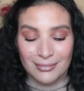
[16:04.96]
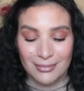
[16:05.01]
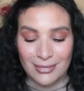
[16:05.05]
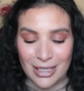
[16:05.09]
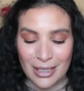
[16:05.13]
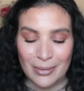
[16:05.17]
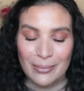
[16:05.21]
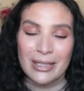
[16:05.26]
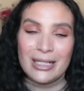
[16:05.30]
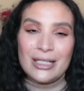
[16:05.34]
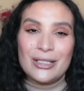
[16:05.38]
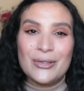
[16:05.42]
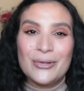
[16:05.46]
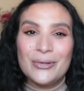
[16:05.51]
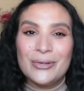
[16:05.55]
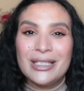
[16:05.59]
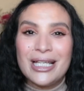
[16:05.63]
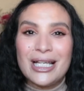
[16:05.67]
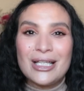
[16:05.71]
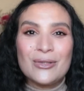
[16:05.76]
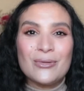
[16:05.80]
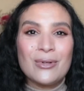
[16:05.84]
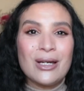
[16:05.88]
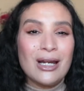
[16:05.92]
Smells good
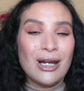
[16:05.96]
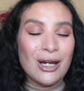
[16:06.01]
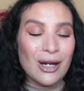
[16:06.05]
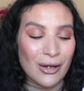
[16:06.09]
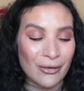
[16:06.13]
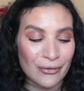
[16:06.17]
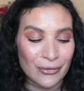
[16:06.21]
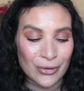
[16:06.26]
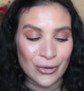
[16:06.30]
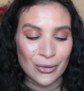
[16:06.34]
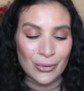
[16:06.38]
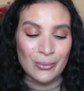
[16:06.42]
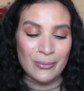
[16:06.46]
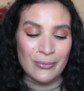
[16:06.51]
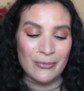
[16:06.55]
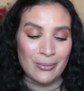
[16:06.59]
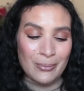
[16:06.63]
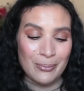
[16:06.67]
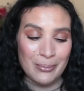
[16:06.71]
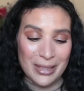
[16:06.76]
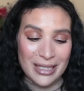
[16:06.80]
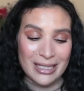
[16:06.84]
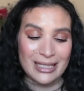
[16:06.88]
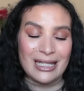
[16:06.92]
as well, love the
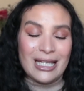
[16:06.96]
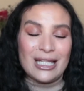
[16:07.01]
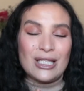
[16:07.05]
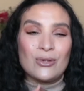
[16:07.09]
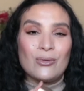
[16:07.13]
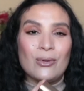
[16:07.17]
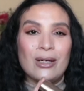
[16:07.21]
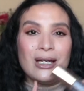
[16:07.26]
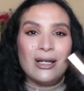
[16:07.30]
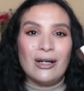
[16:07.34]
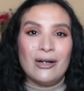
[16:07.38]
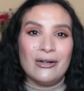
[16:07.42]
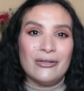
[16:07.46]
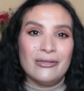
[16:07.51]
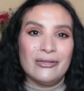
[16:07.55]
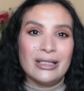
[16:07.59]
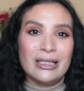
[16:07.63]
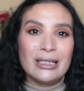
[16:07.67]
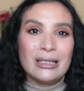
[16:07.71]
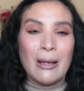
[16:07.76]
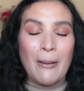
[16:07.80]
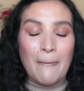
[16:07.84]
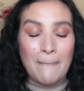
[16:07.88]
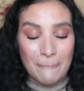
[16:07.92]
mist as well of
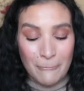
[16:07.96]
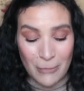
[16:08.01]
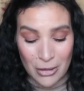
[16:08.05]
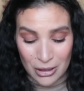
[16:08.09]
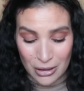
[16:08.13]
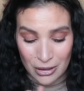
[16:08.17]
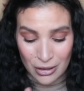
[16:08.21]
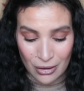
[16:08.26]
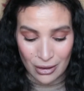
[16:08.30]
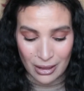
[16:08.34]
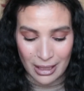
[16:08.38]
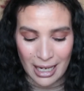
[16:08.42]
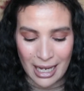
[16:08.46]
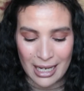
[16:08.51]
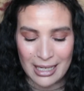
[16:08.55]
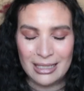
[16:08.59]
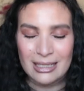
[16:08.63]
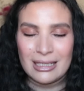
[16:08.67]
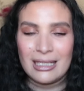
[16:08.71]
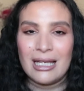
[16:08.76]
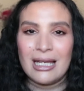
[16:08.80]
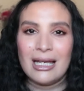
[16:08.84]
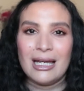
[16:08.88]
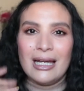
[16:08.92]
it, so nice,
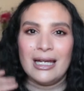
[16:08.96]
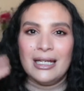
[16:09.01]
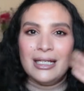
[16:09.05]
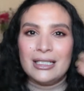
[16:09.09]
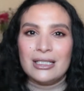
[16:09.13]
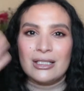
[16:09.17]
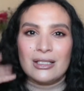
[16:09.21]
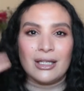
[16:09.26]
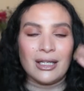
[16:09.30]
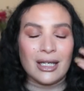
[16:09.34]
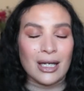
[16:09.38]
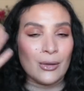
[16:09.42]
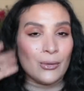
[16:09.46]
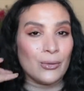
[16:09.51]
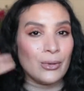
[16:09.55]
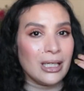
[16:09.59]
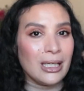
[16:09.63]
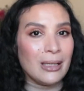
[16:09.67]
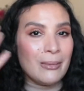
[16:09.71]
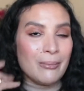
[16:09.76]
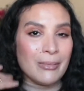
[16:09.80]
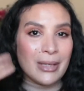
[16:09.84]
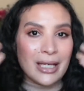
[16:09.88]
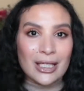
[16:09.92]
and it's gonna
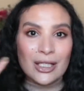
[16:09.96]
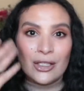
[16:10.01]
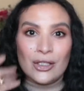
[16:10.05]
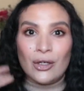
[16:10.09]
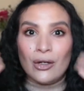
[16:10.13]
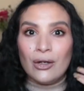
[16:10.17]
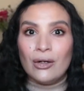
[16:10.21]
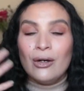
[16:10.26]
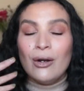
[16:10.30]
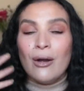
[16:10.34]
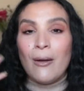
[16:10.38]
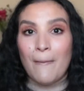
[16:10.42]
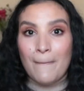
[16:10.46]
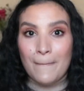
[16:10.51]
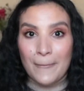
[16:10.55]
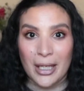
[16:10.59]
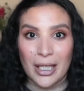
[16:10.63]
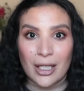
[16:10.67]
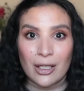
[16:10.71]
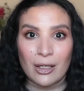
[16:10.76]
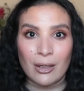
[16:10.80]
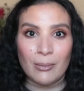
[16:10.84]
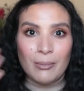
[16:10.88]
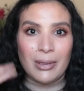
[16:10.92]
really make your
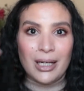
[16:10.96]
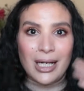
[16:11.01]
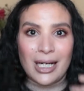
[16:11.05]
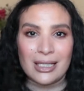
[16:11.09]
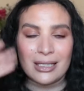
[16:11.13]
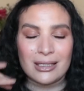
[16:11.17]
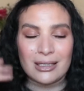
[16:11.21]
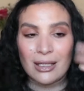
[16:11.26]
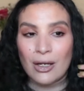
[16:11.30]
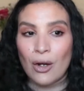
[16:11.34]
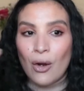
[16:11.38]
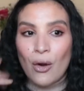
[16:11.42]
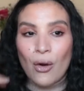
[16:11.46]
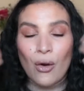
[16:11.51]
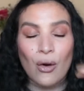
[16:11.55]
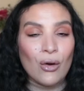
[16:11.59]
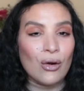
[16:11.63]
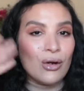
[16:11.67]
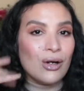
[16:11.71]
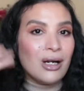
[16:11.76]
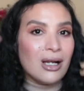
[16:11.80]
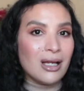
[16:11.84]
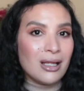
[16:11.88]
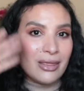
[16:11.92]
makeup last
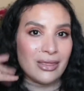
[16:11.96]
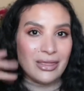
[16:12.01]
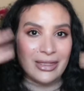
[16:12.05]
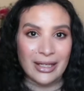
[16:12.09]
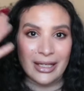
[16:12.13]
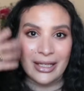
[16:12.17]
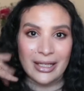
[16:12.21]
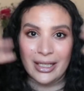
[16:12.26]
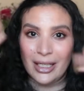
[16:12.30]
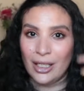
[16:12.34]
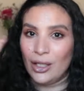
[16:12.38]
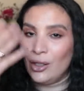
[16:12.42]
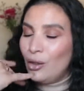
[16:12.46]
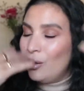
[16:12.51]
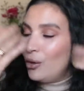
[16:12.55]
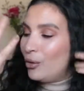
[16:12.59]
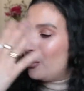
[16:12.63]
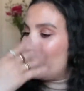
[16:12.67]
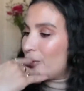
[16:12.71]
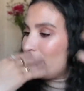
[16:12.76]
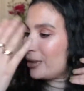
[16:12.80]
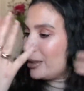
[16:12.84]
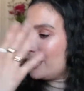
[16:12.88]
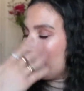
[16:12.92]
all day
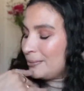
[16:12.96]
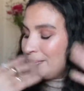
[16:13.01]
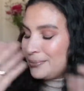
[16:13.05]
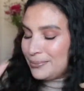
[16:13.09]
long.